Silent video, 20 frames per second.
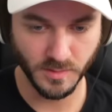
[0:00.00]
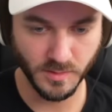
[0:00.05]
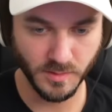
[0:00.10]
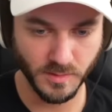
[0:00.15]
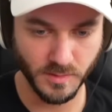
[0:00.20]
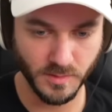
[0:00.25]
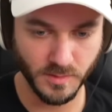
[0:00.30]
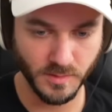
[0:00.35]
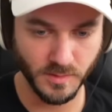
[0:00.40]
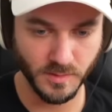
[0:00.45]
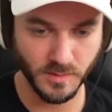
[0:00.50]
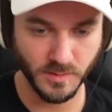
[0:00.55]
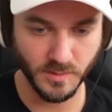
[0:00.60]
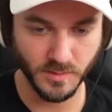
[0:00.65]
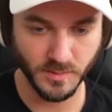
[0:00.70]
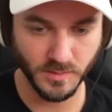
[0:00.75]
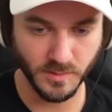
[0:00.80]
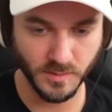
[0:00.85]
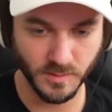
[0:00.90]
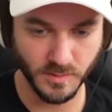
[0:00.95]

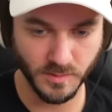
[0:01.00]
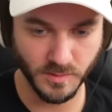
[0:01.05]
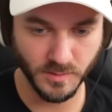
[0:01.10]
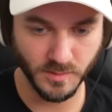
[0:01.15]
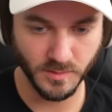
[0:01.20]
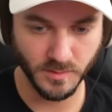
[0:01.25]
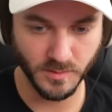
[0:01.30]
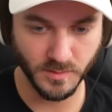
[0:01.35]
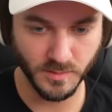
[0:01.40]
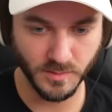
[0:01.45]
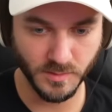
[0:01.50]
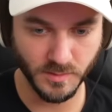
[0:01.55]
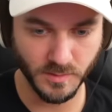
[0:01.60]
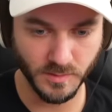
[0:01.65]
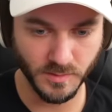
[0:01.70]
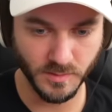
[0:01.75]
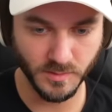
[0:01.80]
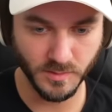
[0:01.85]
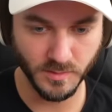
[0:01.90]
No one is speaking in this clip.